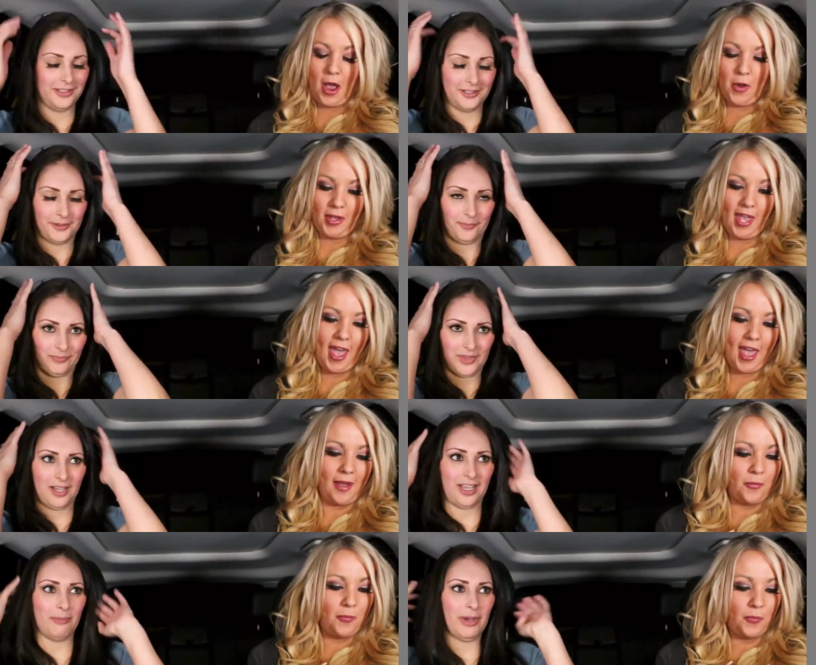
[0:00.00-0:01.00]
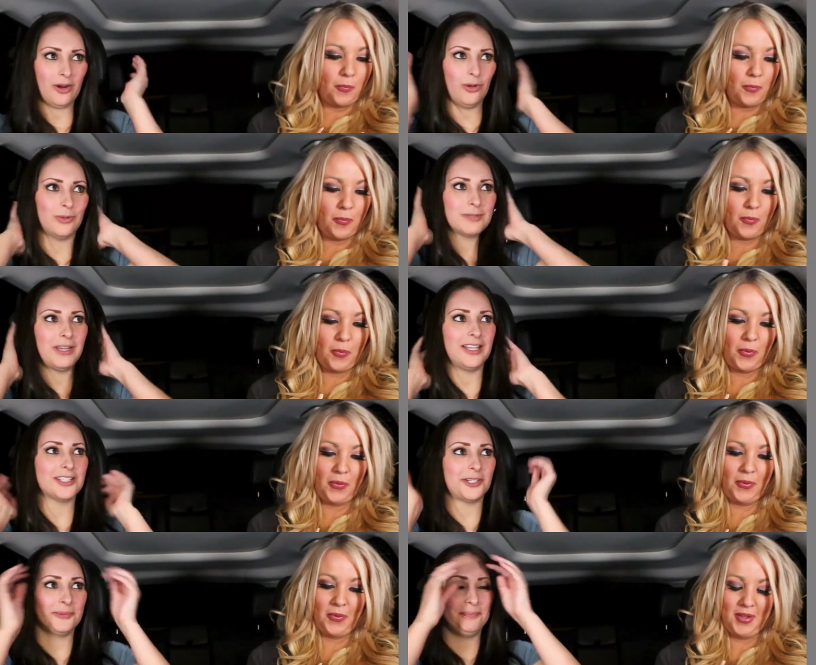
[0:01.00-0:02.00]
Speaker 1: Okay. Okay, butthole was my
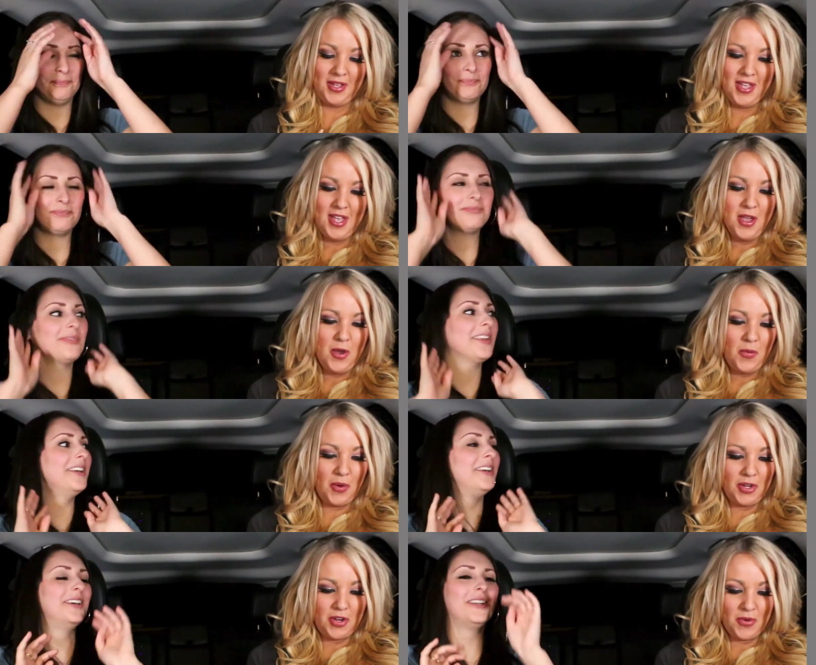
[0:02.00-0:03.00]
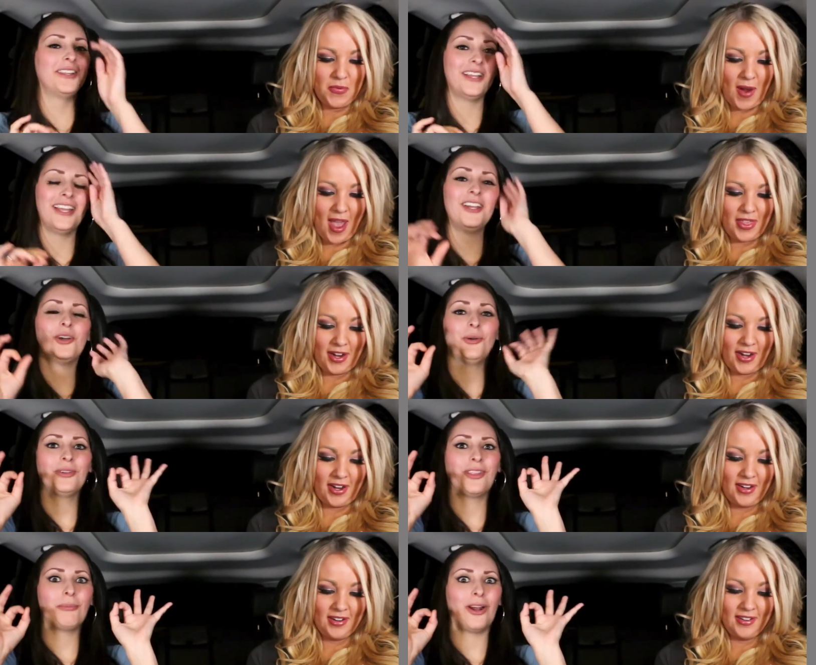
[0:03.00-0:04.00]
answer. Would you rather...